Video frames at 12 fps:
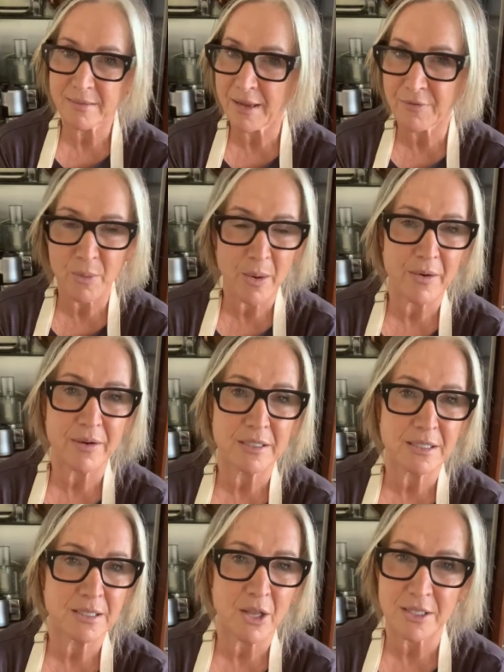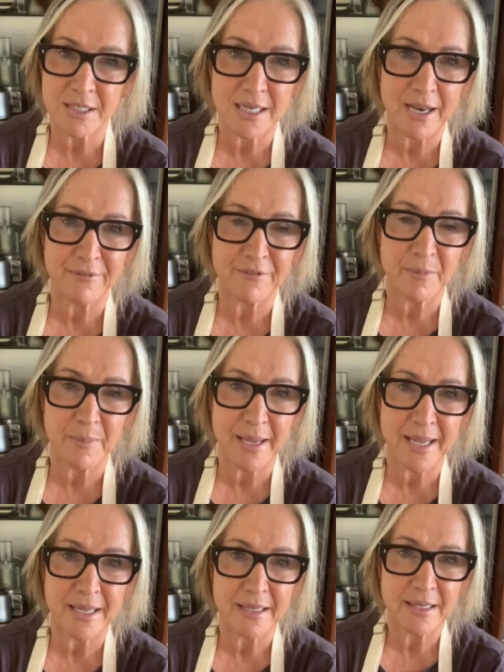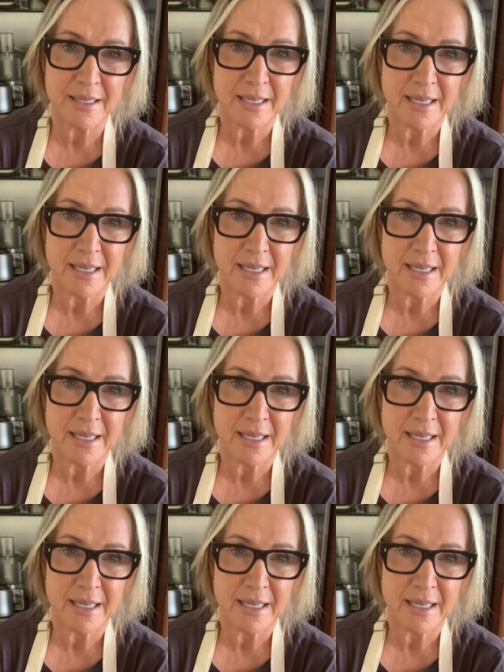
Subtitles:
Everywhere else, lots of love from me.